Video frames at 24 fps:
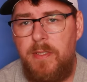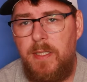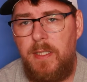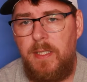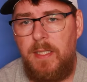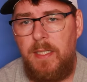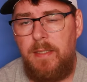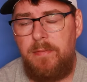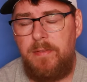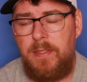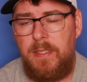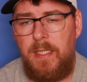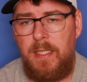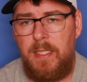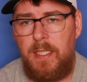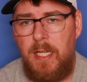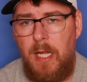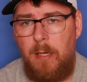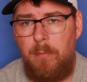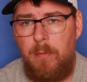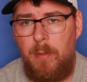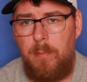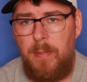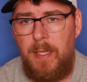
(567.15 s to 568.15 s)
really left in that
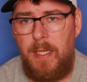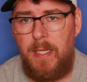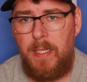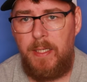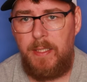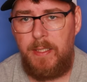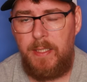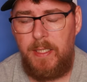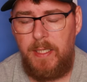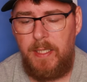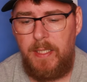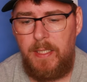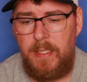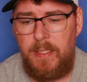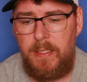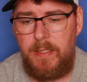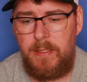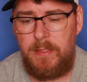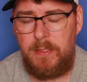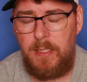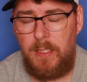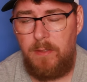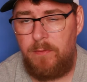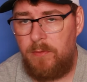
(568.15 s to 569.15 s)
camera bag
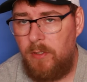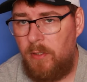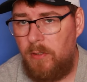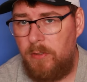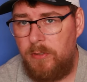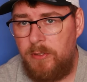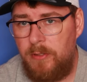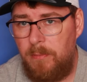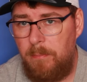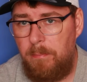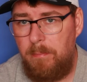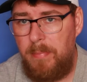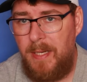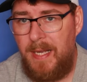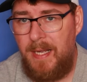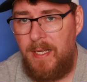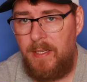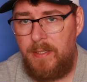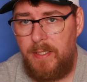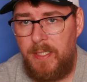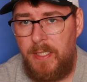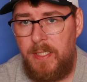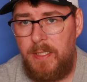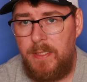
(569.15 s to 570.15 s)
is I've got some
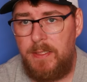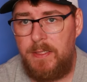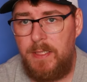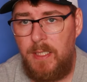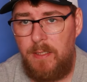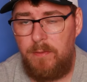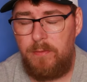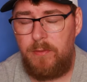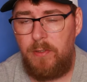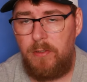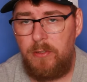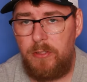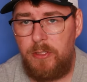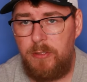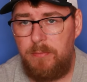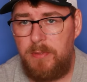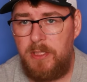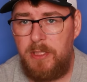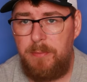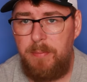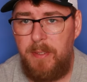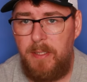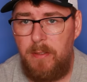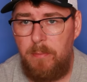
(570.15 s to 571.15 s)
batteries, I've got
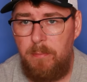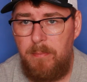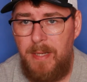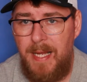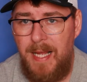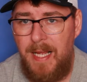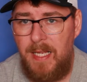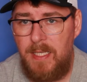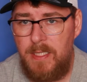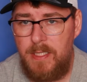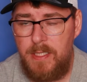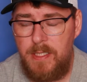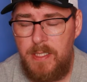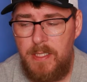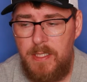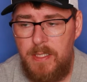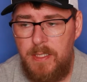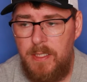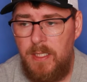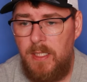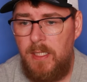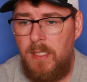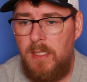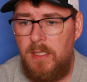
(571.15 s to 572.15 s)
some spare
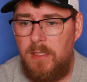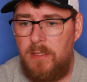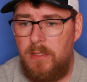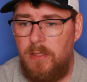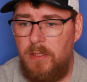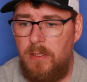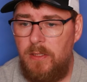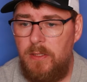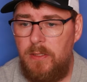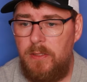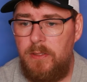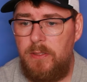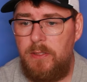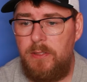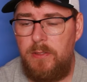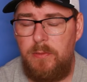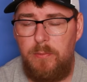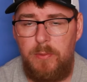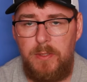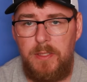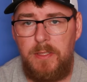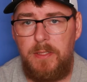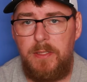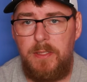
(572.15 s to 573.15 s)
masks,
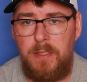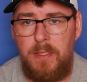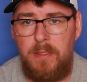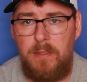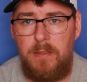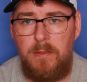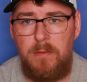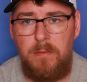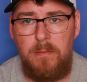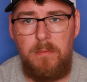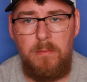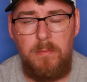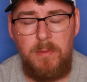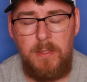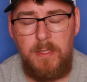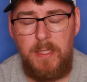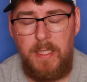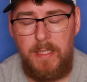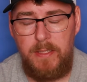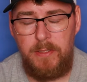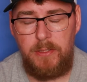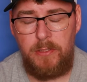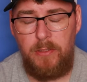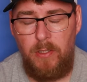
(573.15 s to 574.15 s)
because we're still
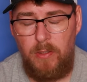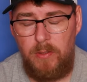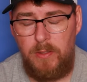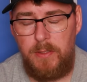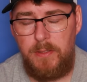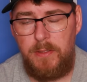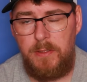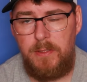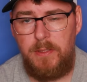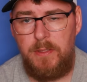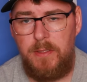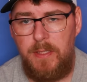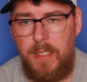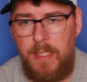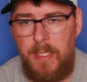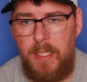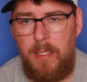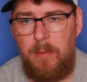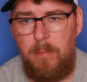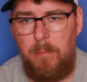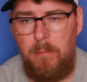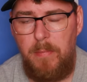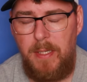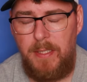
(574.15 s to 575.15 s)
in Scotland
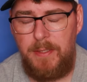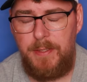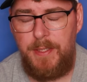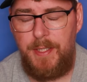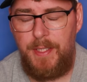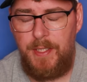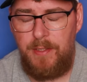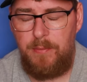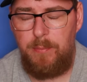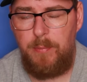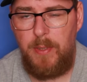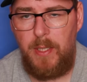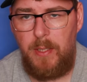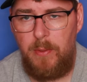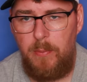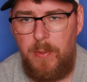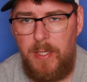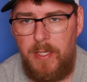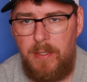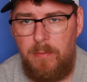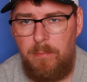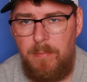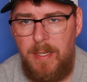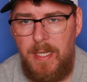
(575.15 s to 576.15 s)
mandated by
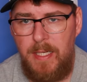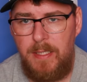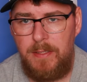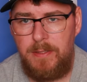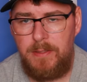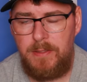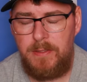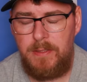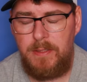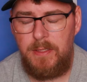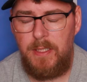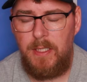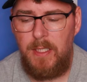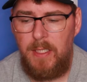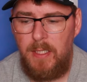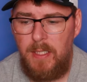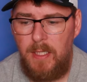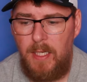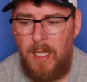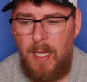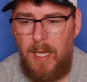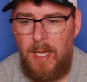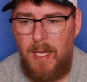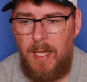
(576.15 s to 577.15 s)
wearing masks,
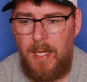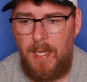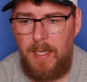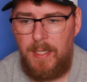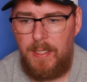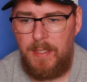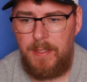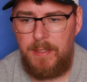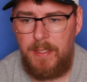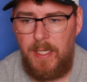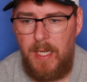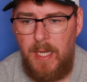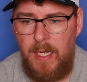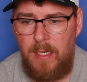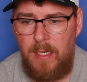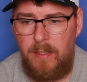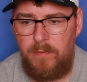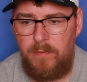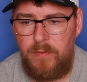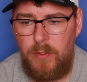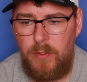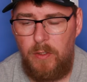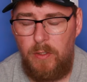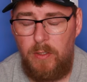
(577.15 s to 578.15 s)
and
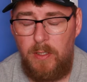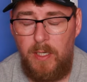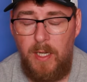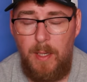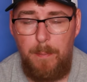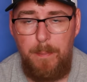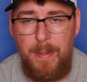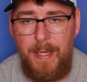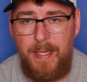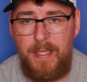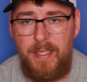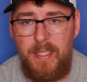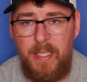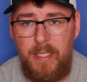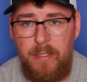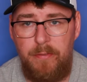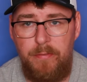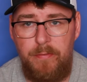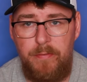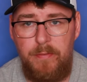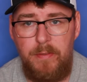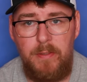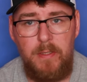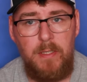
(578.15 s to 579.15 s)
I've got a pen knife.